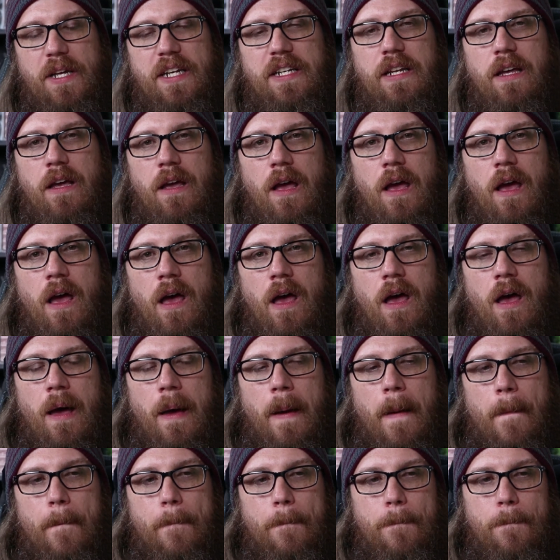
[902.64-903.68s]
it.
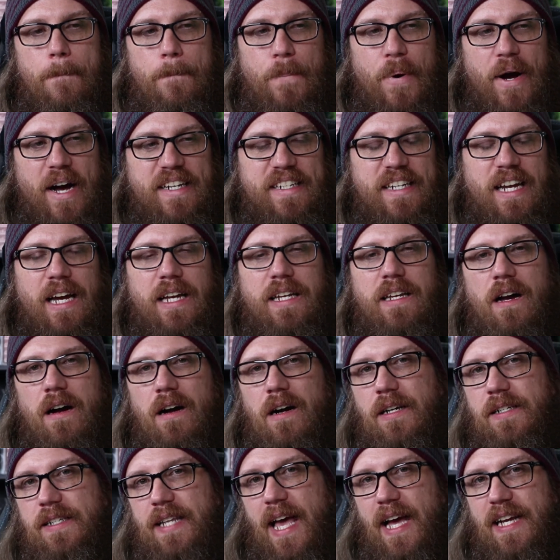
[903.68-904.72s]
But I
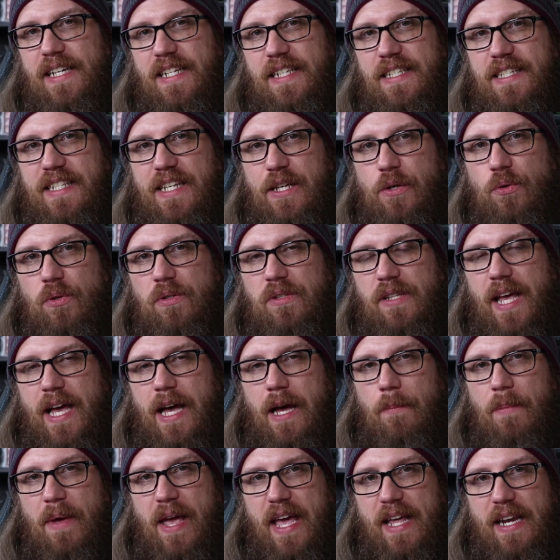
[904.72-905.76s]
contacted
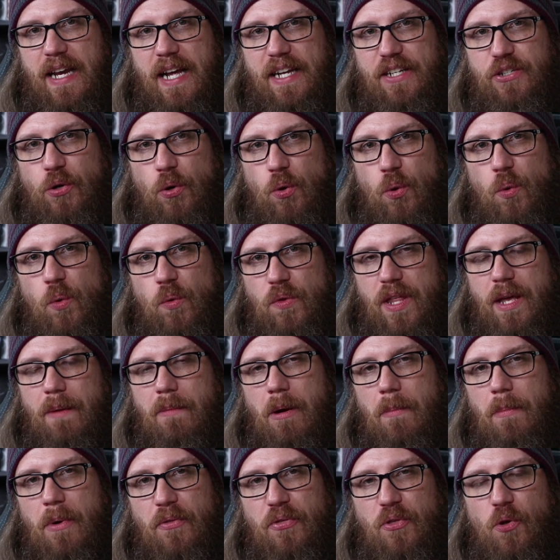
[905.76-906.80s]
Secretlab and I told them
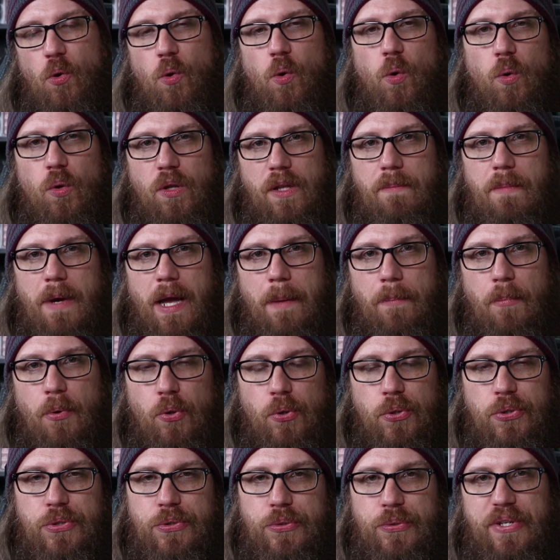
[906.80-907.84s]
about the hole in my
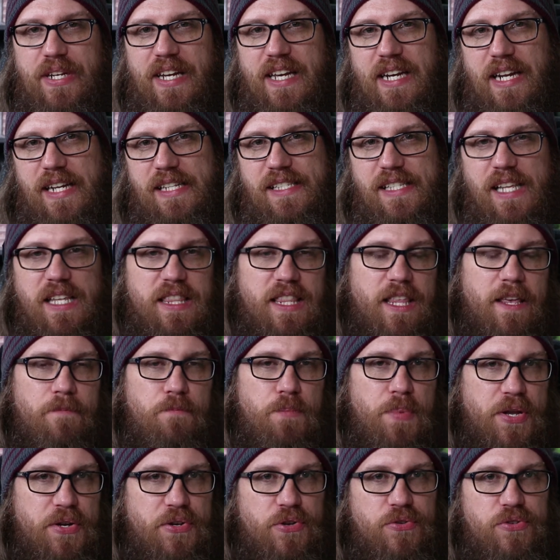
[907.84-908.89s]
upholstery and I sent them
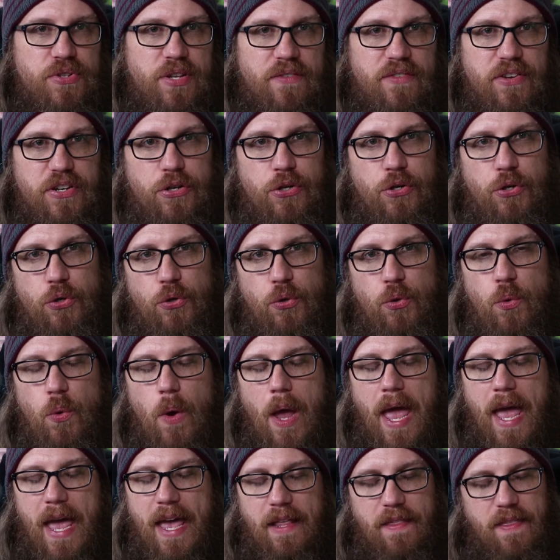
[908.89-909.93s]
pictures of it too,
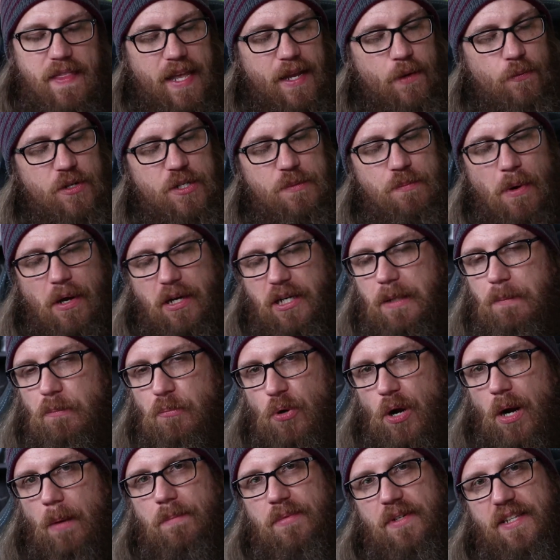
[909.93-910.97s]
and they responded
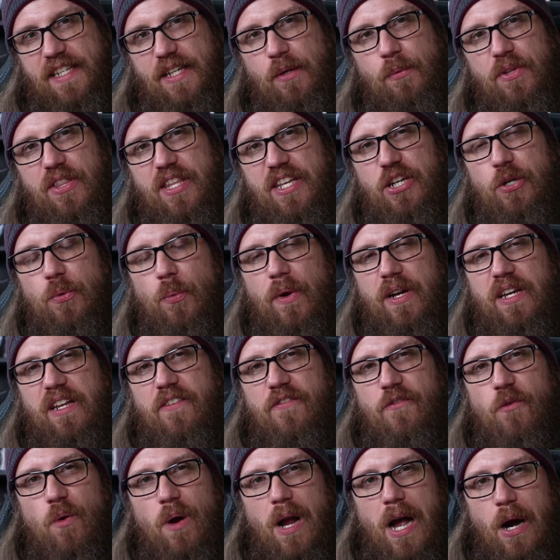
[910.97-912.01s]
promptly within
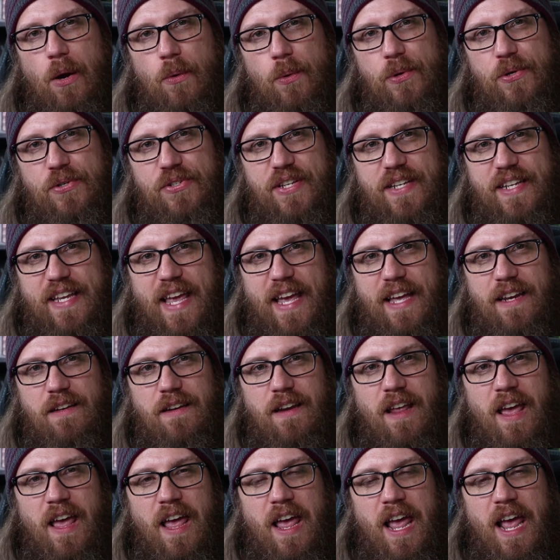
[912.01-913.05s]
24 hours again.
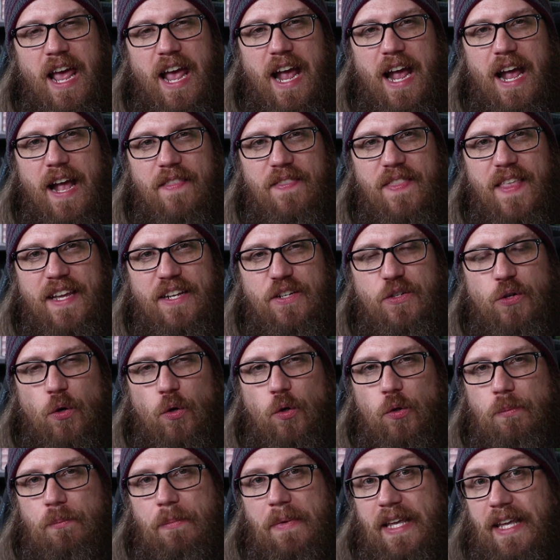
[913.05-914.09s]
And they
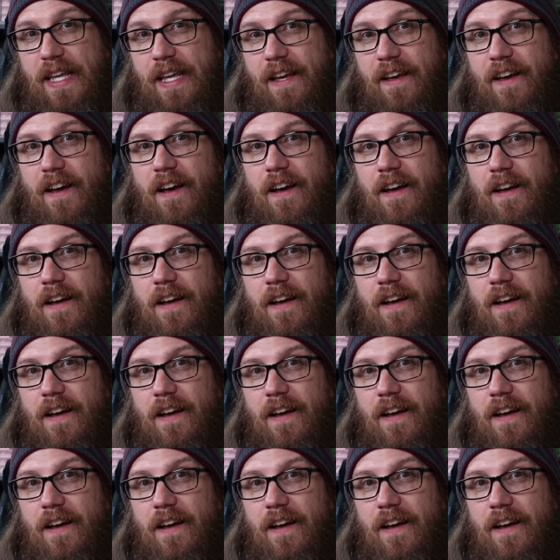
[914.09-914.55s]
told me,